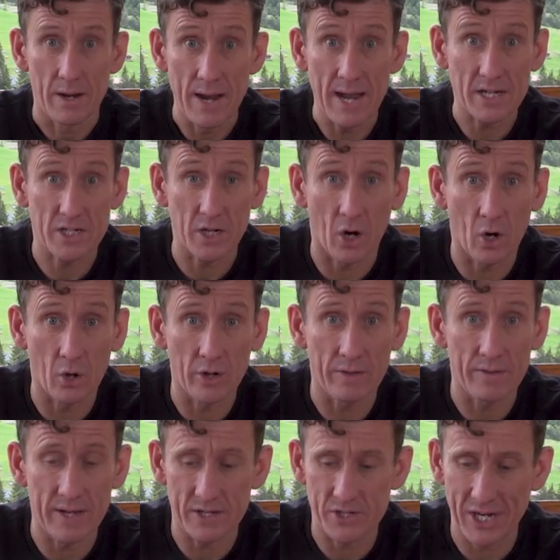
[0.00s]
Next on
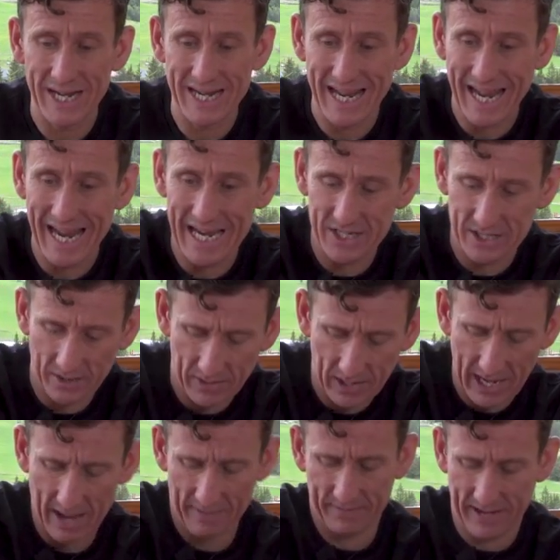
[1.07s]
the agenda is the
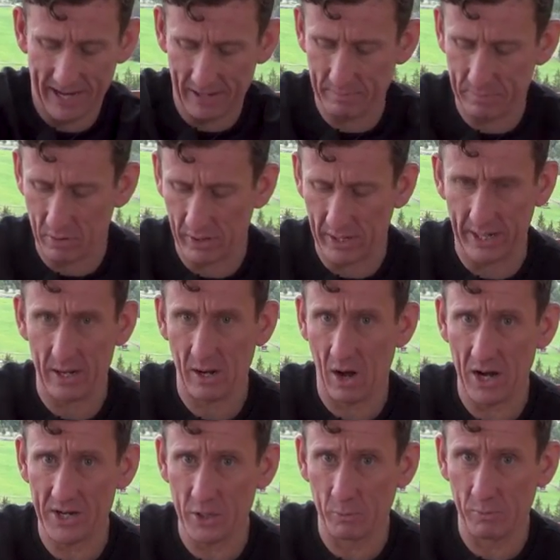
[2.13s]
left-hand pocket.
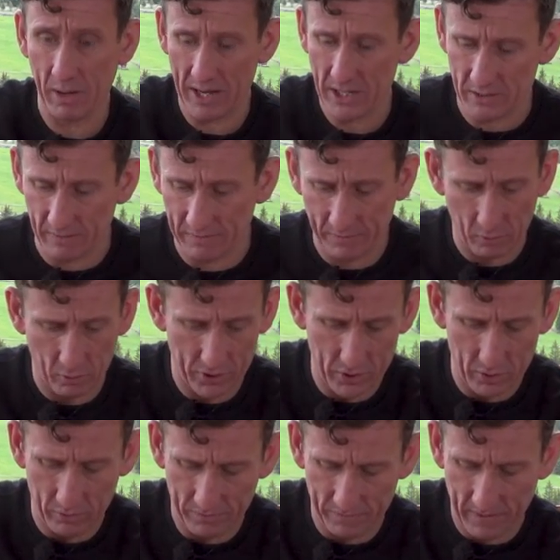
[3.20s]
Ideal place for
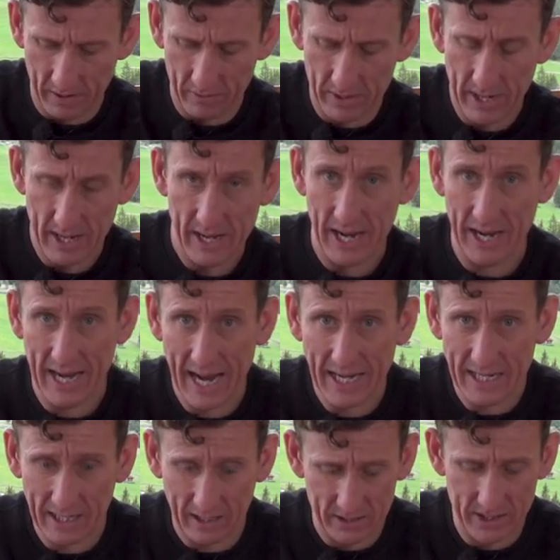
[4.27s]
your phone. And a
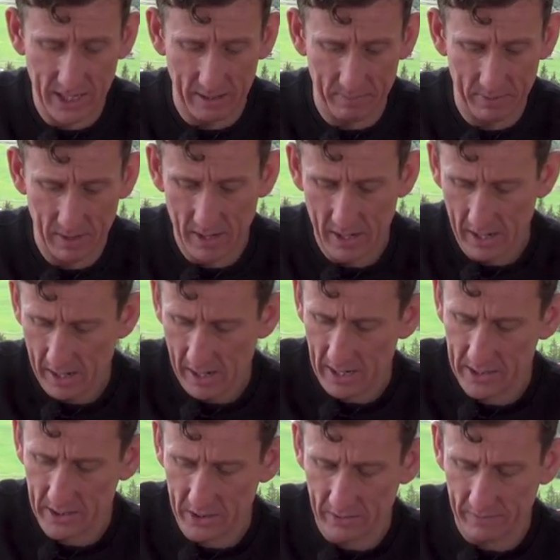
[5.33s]
handy little tip
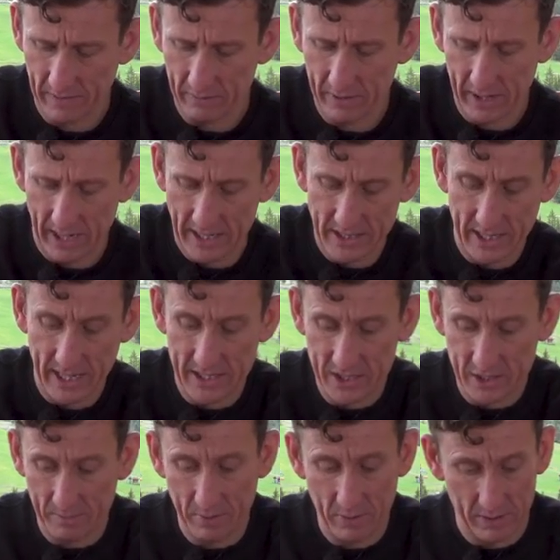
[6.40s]
inside your phone case is
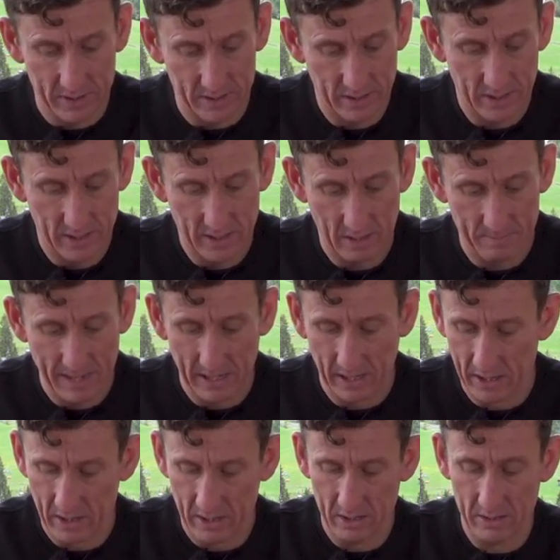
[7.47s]
to put a bank
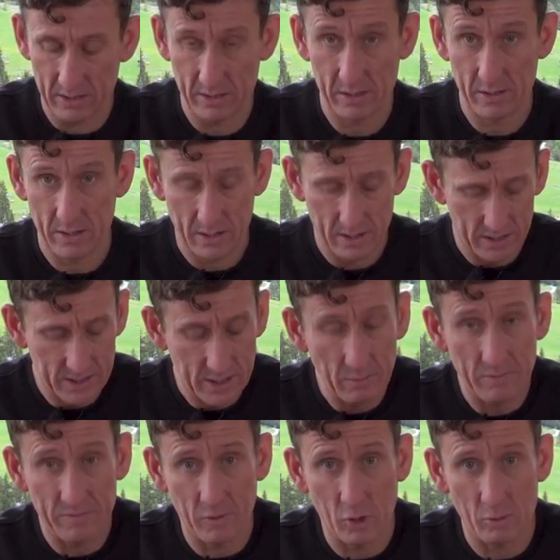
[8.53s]
card
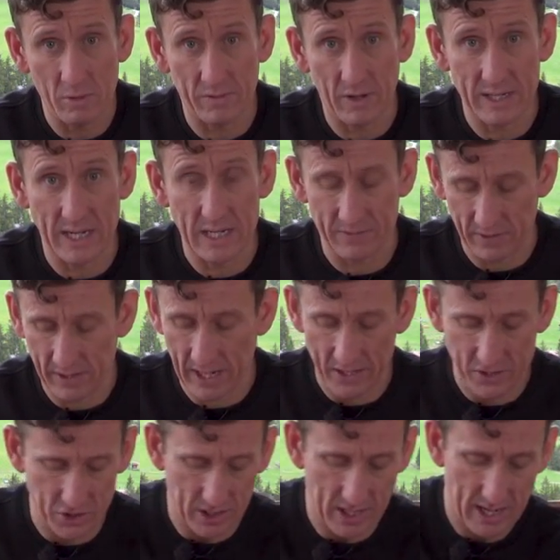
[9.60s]
some form of
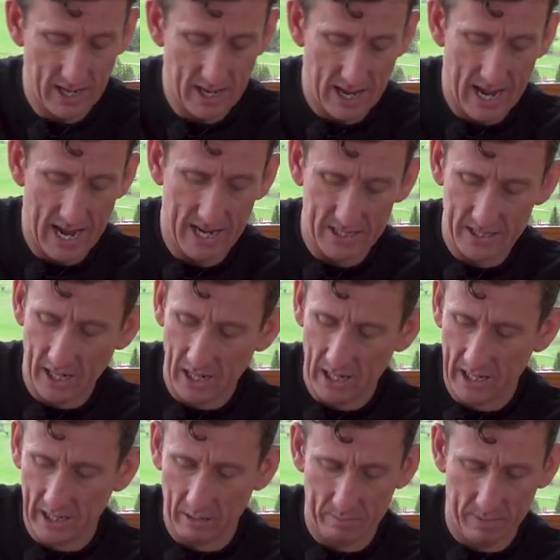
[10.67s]
identification and a little